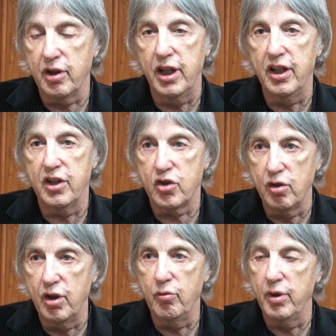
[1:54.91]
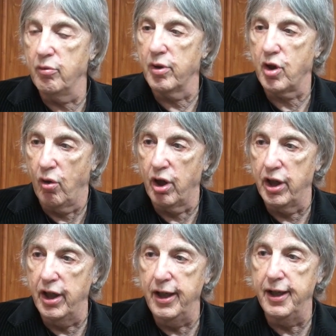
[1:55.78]
we took it in the studio, we
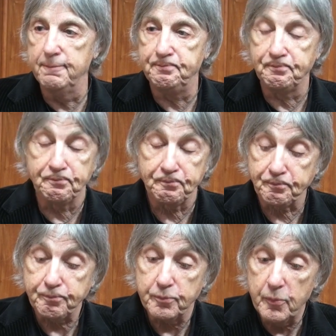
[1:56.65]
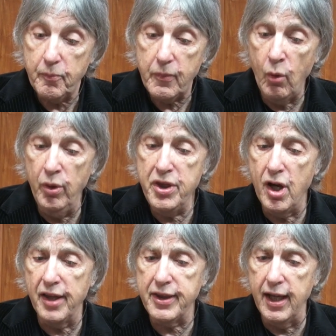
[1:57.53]
recorded it, and we
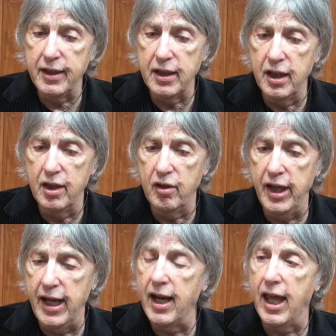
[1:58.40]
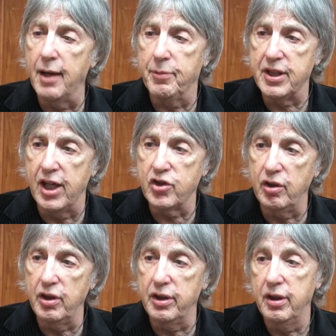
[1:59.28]
thought that you know, it had a lot of
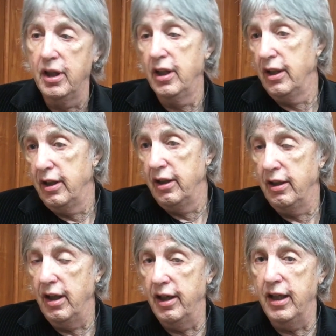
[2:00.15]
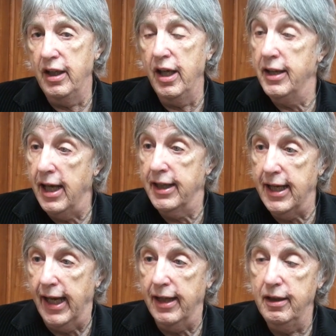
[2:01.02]
potential, and it, it
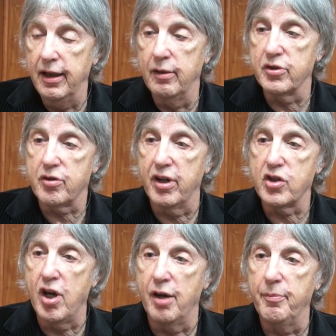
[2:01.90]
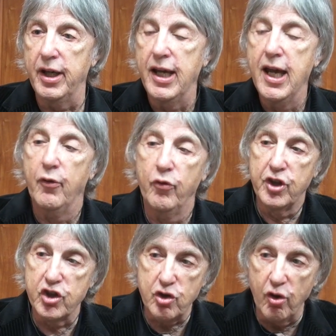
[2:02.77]
did, and it was a great song. But
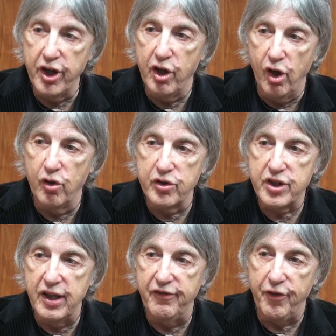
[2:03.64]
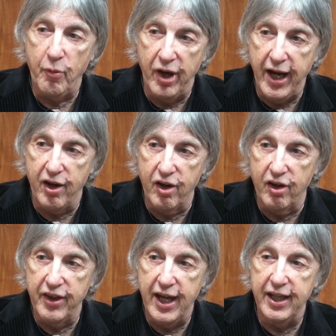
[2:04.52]
the story goes, and from what I
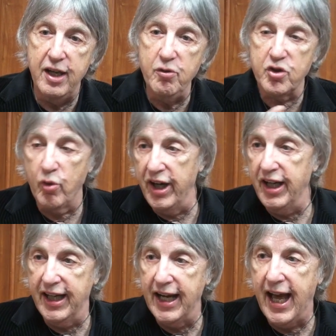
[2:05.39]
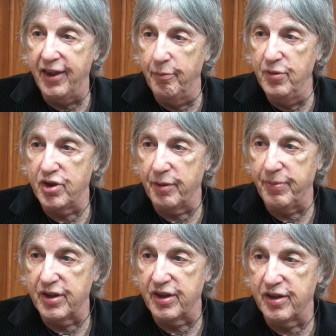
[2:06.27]
heard, that he was ready to get out of the
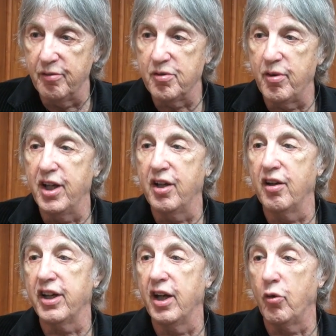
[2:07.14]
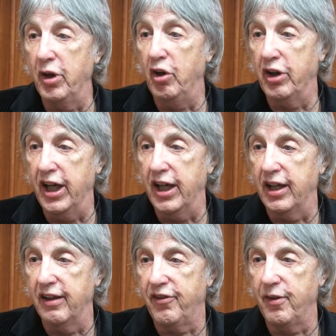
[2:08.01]
music business. He was ready to go get a real
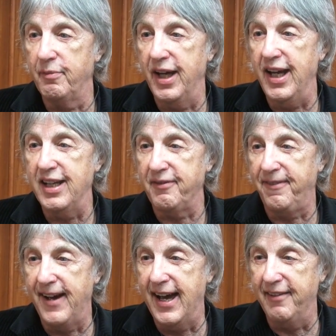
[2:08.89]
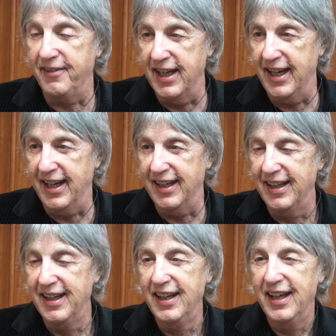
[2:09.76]
gig from an eight to five gig,
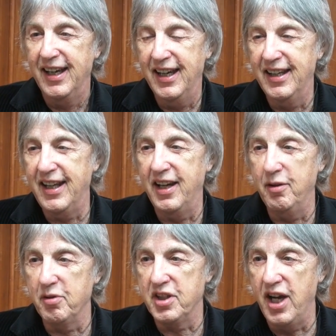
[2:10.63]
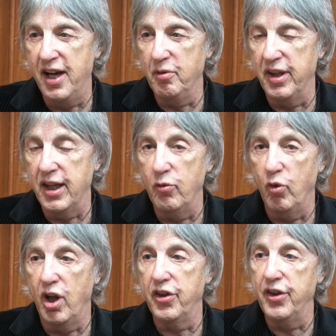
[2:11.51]
and that he was done with
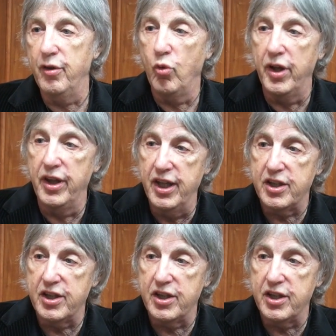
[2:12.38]
it. Well, when